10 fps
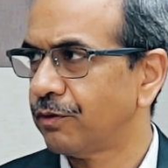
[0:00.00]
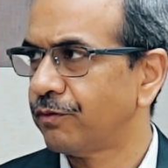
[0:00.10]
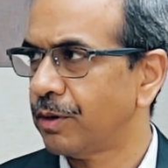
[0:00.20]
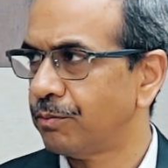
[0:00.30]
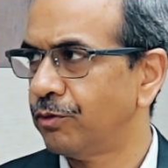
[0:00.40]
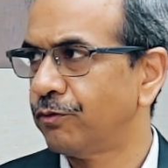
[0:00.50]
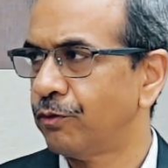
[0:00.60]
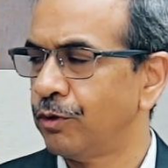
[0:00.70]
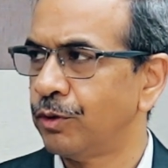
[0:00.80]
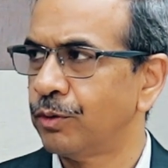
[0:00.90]
of our
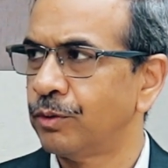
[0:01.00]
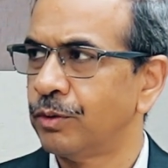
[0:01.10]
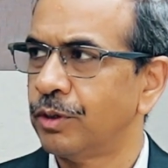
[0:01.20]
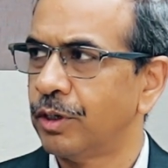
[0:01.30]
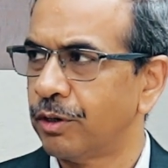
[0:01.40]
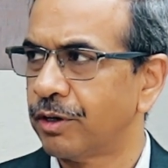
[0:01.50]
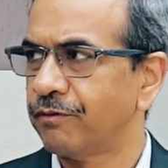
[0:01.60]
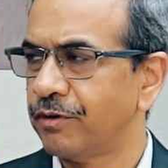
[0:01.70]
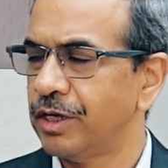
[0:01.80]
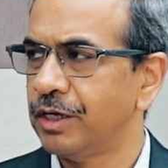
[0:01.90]
portfolio are
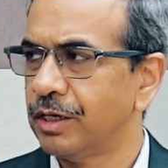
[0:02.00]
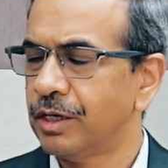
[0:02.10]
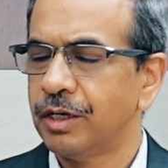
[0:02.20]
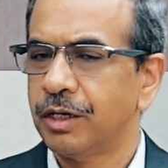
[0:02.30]
roughly